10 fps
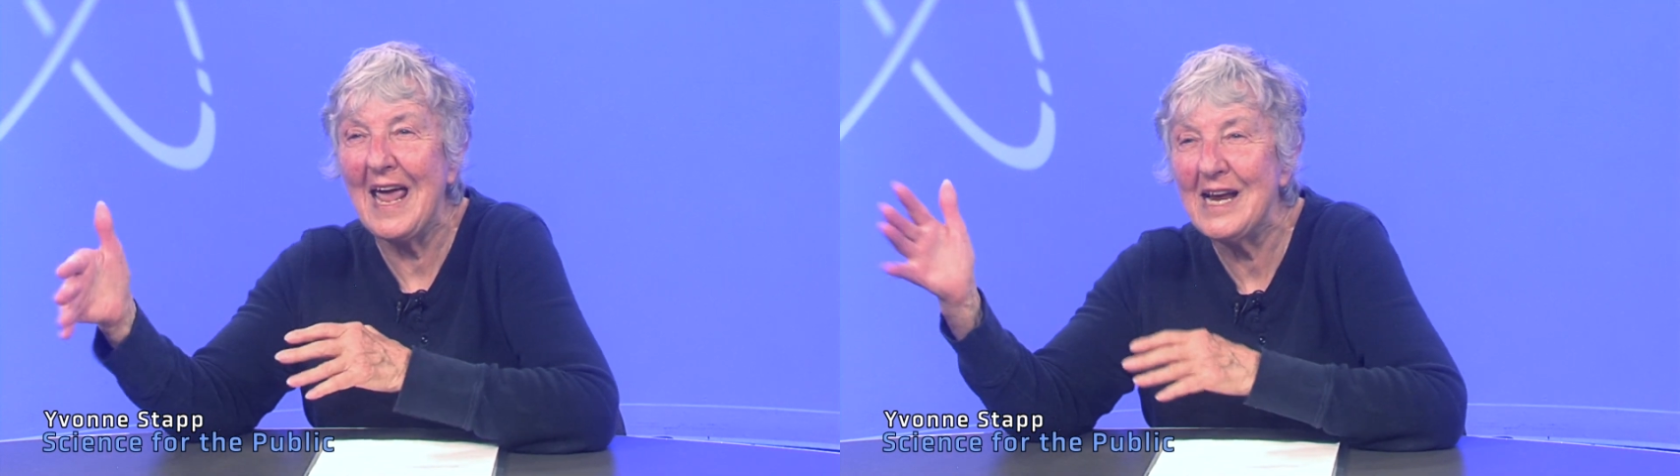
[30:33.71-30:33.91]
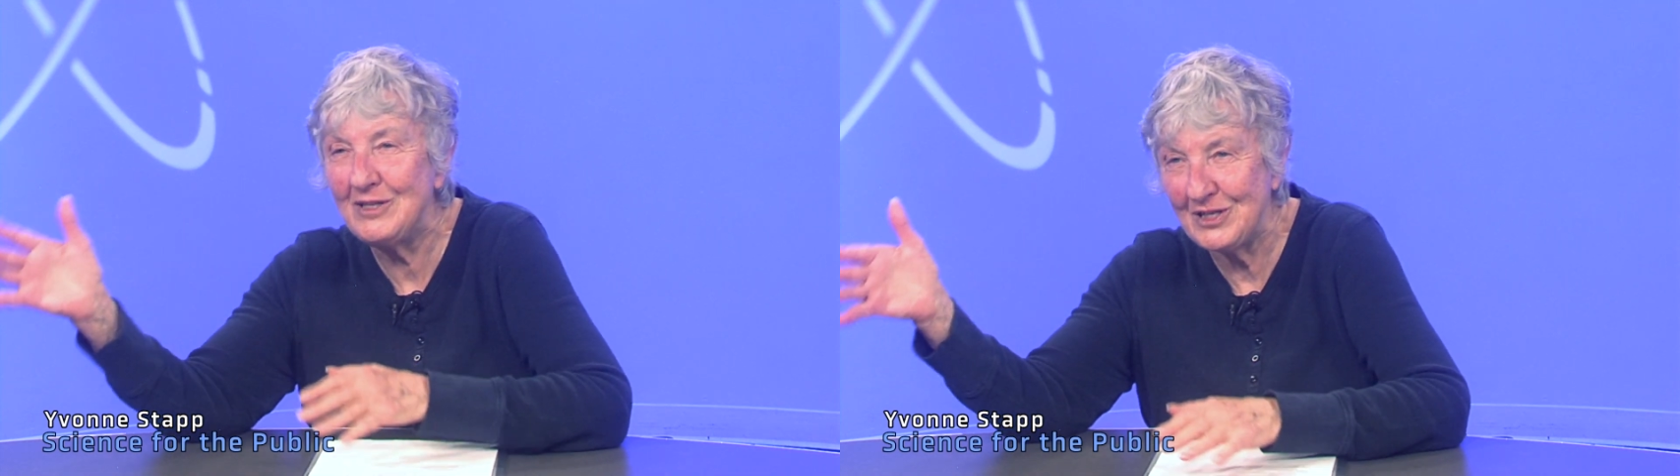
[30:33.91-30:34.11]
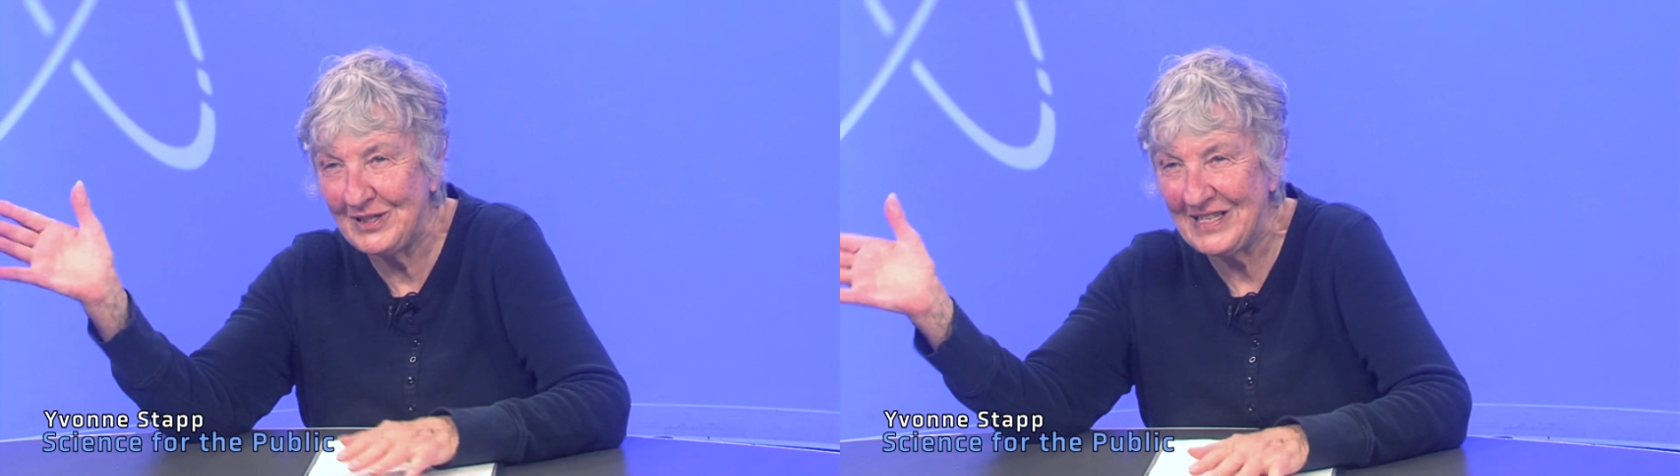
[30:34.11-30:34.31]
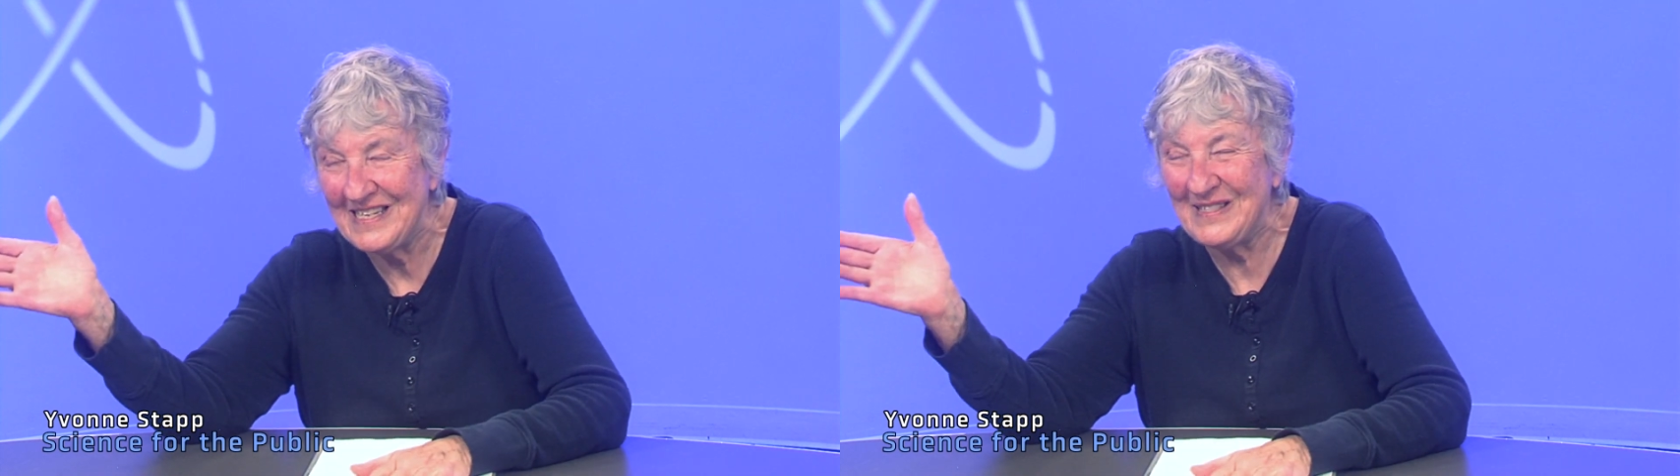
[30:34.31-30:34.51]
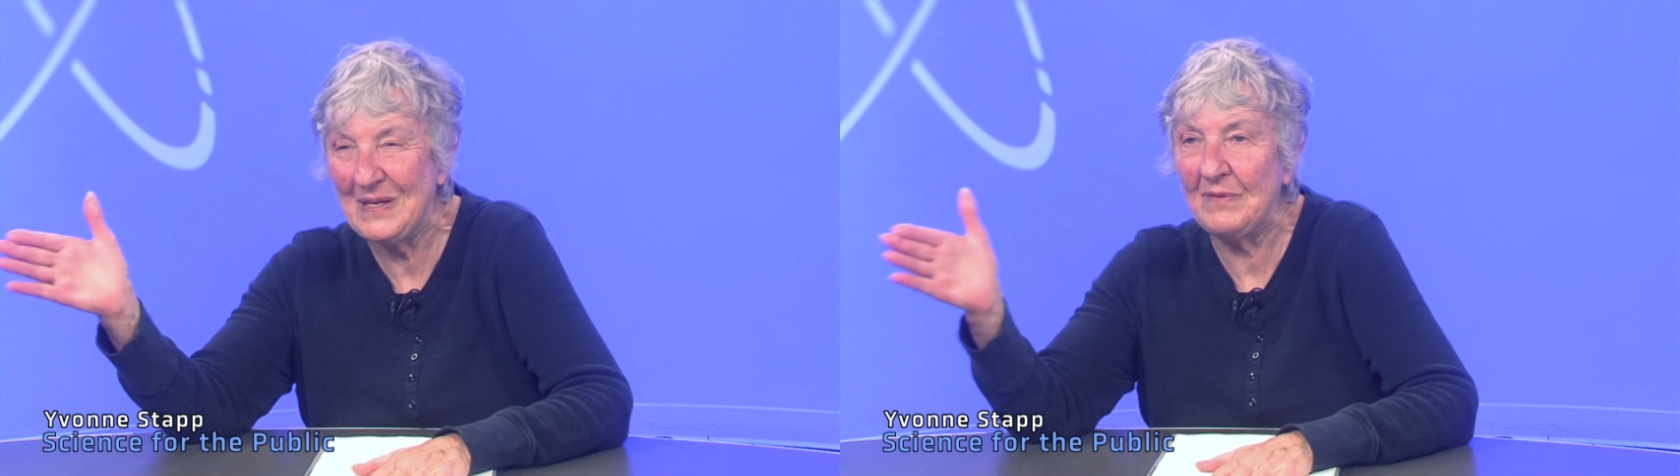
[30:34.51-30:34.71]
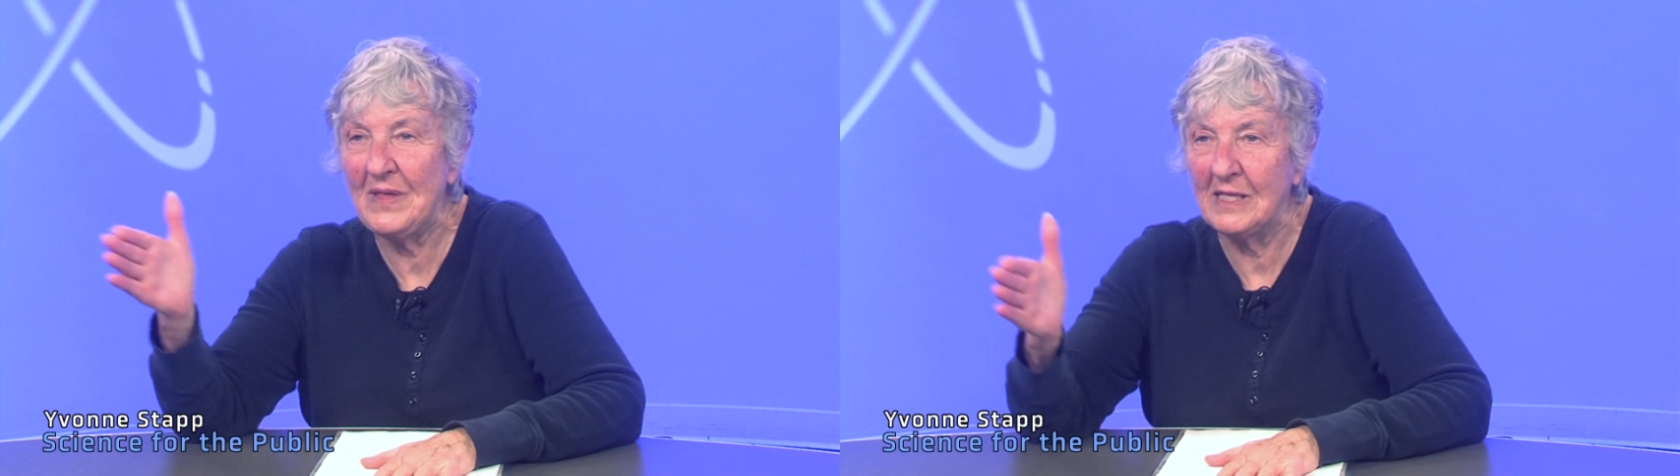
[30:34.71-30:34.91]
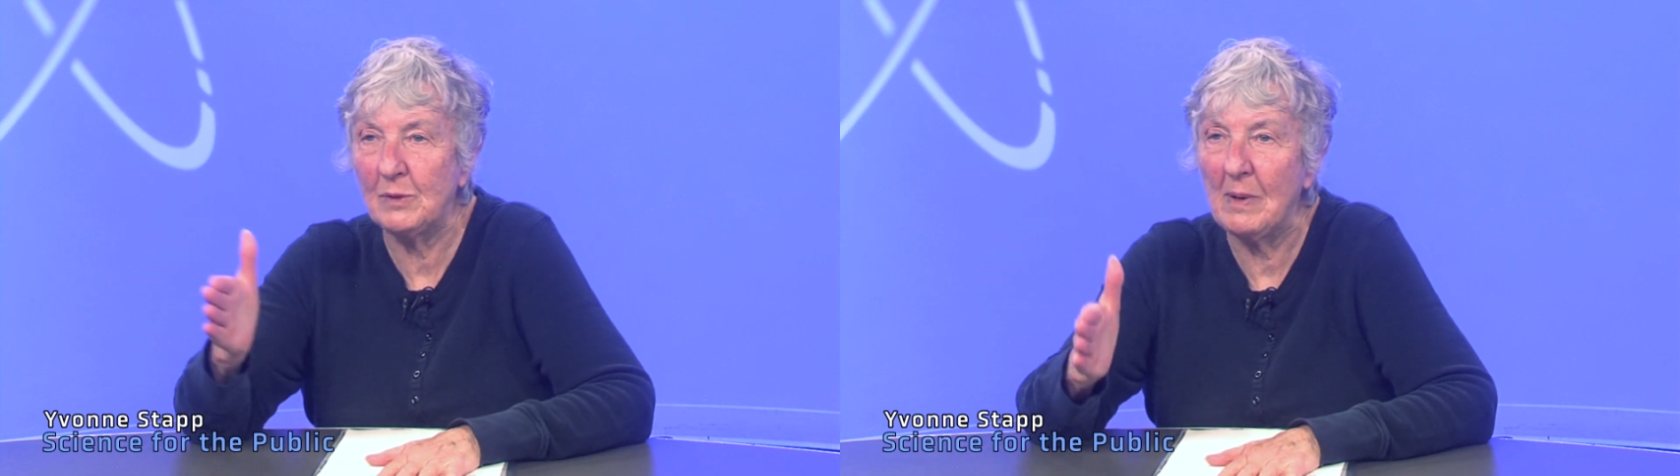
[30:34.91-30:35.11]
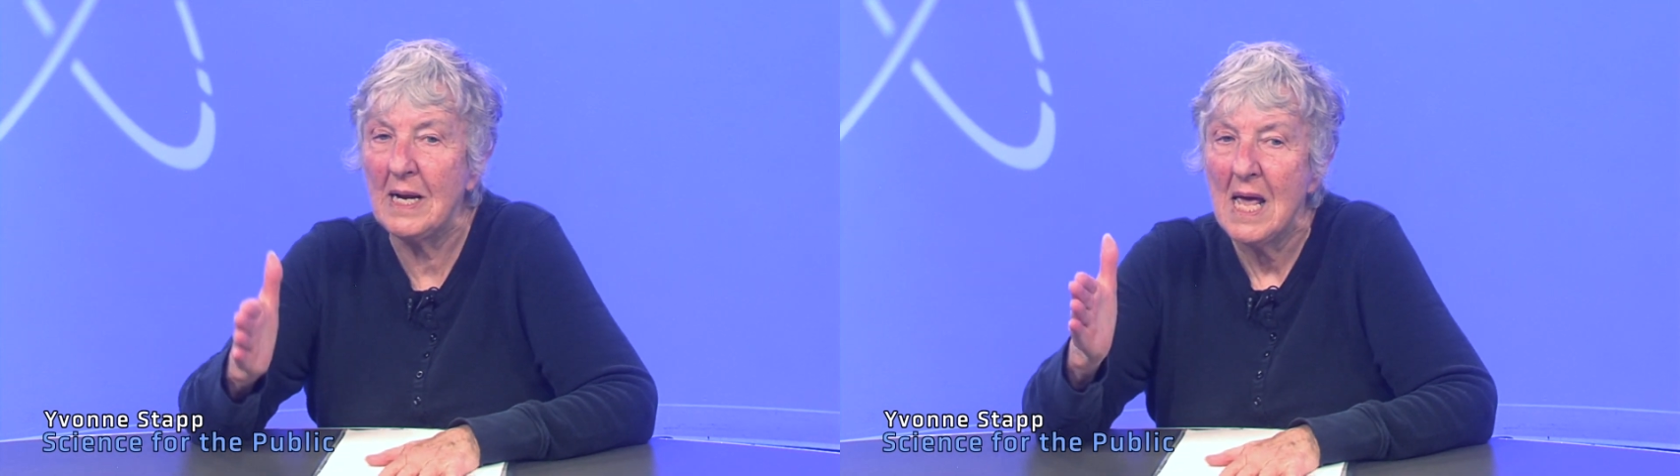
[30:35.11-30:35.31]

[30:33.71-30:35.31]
agencies and things, but